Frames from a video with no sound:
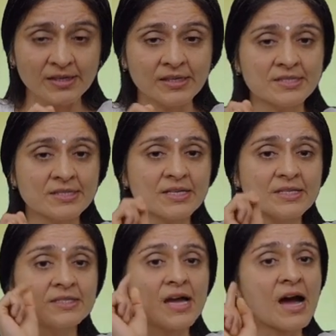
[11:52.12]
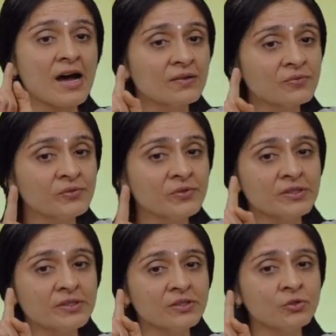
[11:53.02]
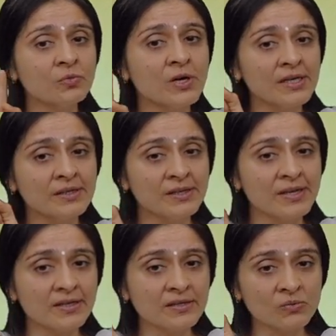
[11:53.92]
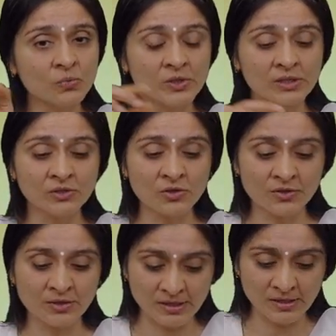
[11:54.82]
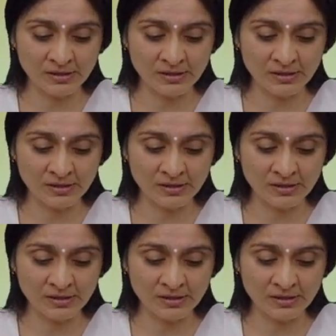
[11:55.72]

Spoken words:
He says, after you are done with your